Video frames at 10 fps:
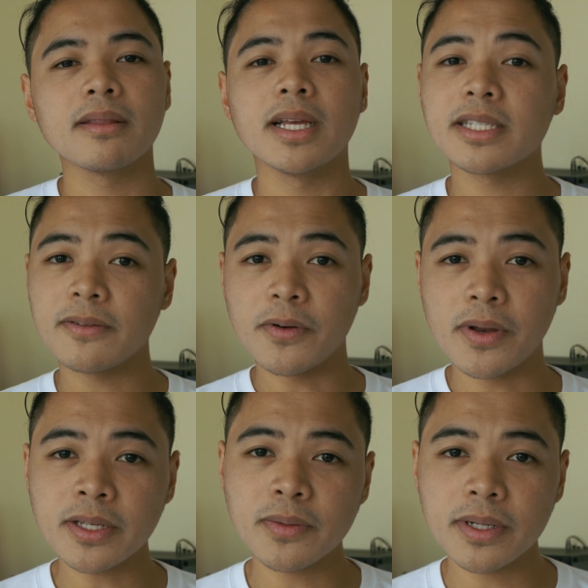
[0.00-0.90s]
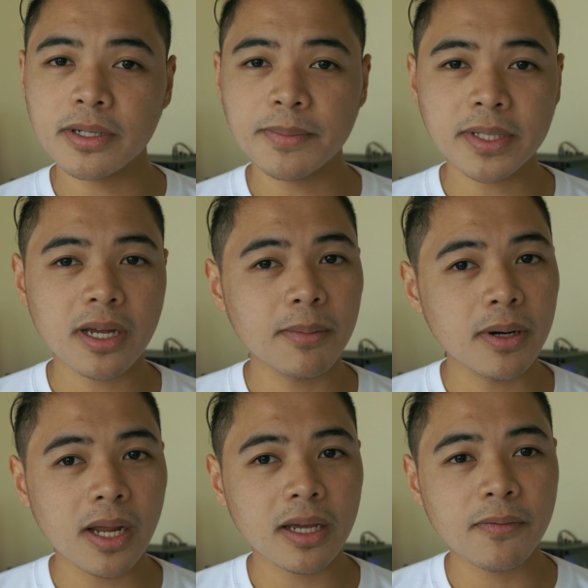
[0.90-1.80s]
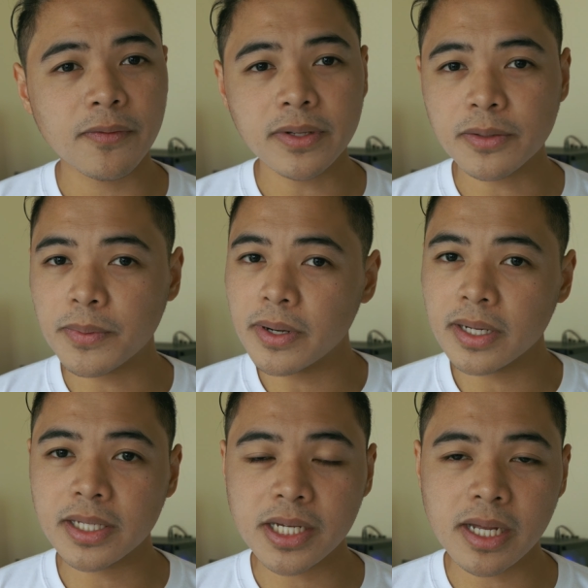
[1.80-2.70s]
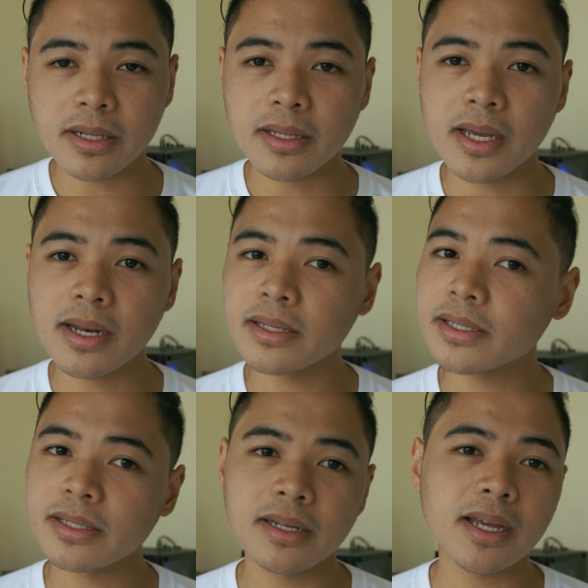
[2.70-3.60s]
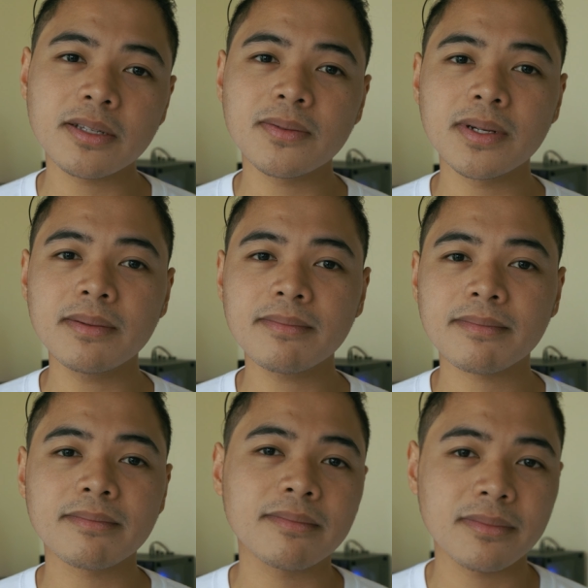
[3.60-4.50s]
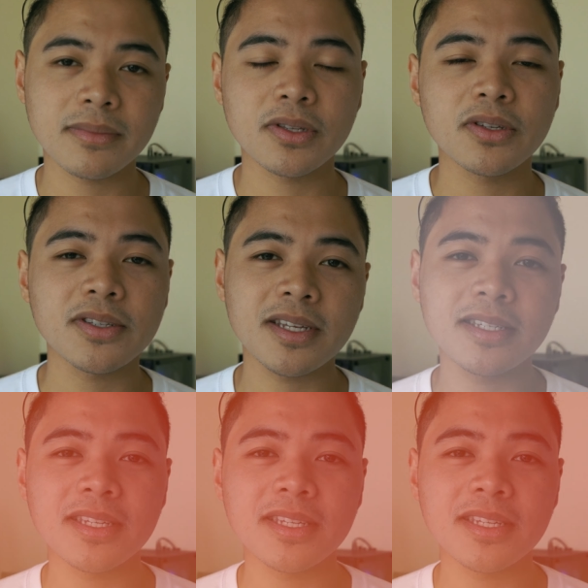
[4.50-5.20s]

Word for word: That's it for this one, drop a sub or like if you feel supporting the channel, and until the next one, stay